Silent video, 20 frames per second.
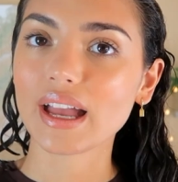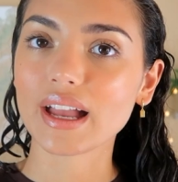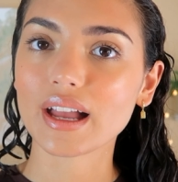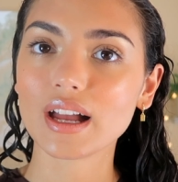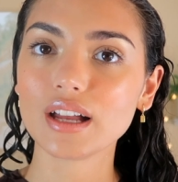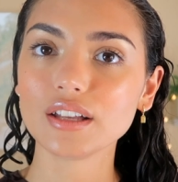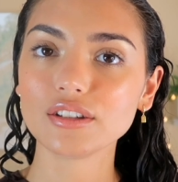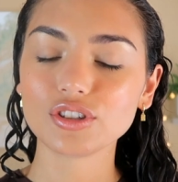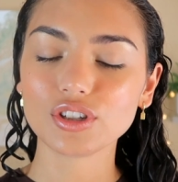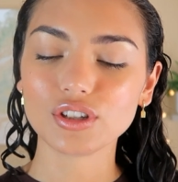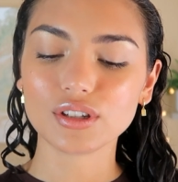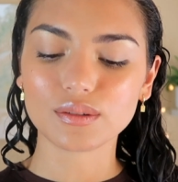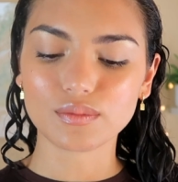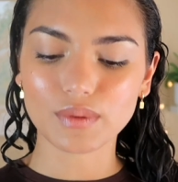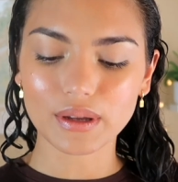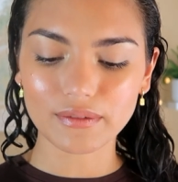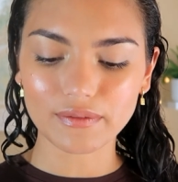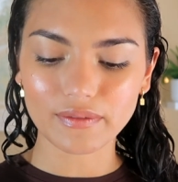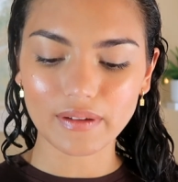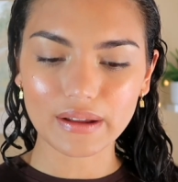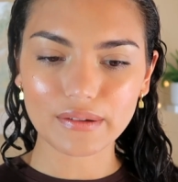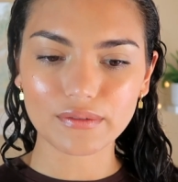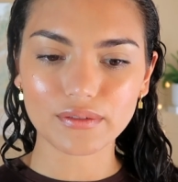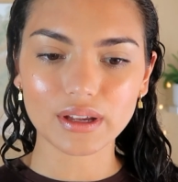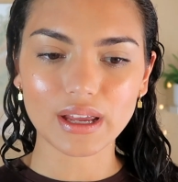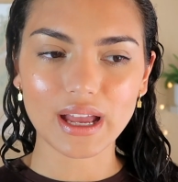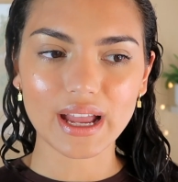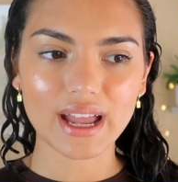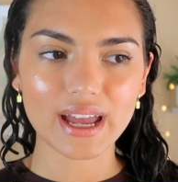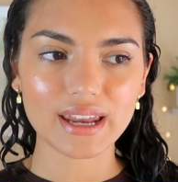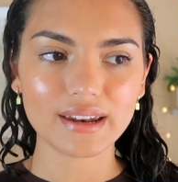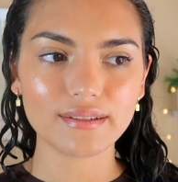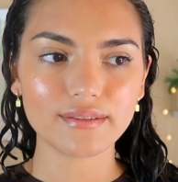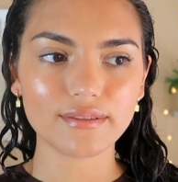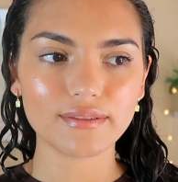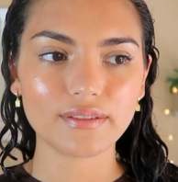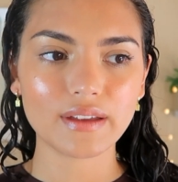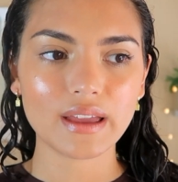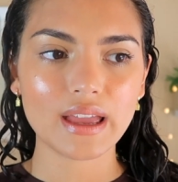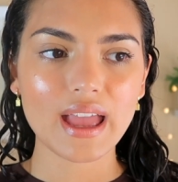I can't choose one favorite. I kind
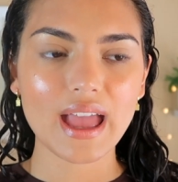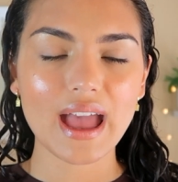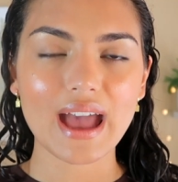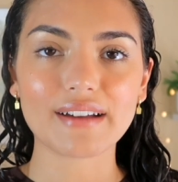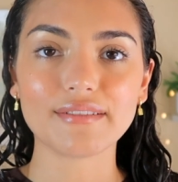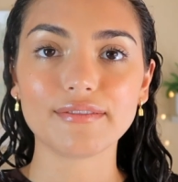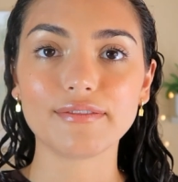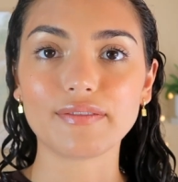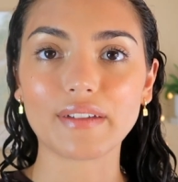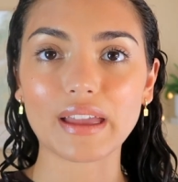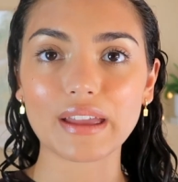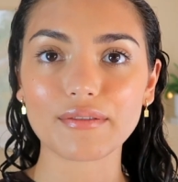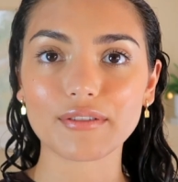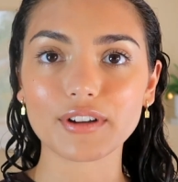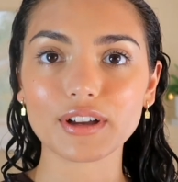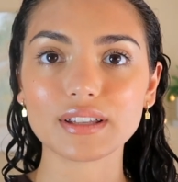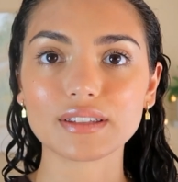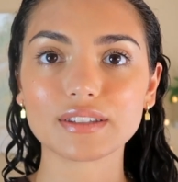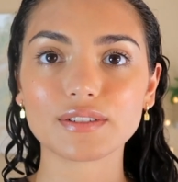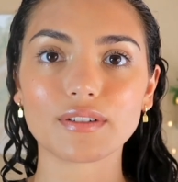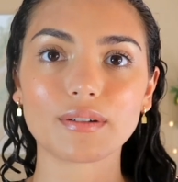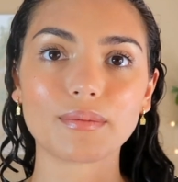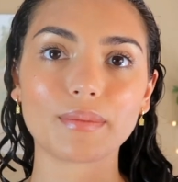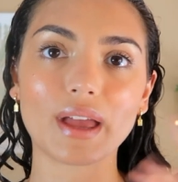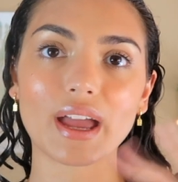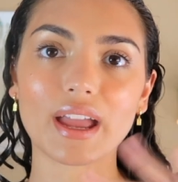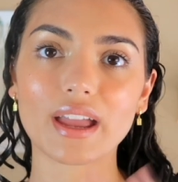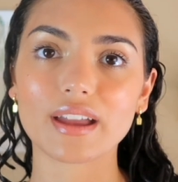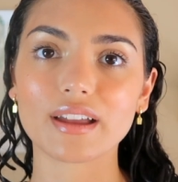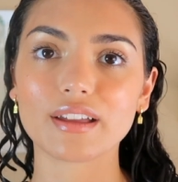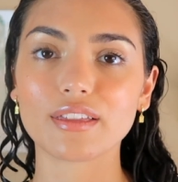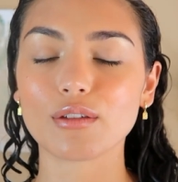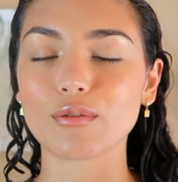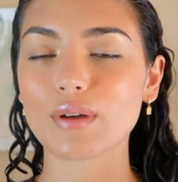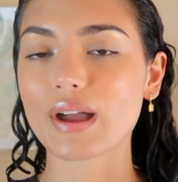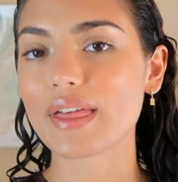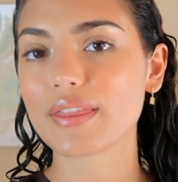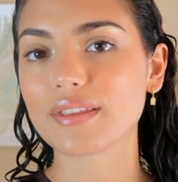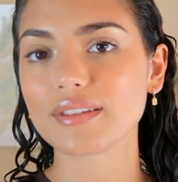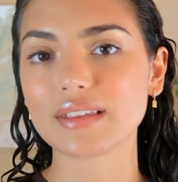of have favorites from like
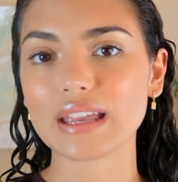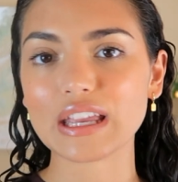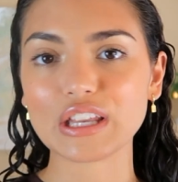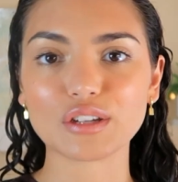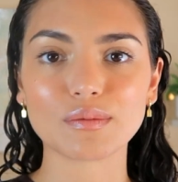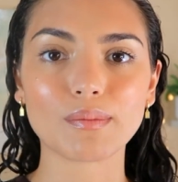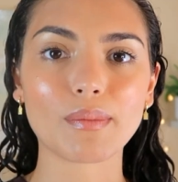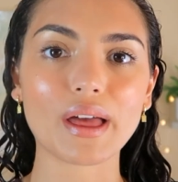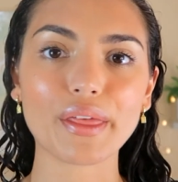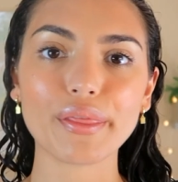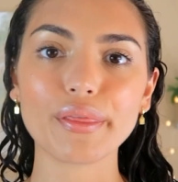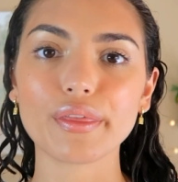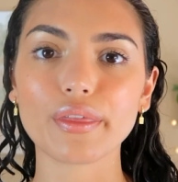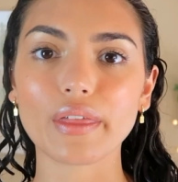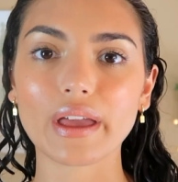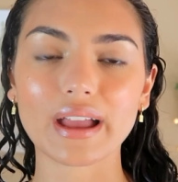throughout each month.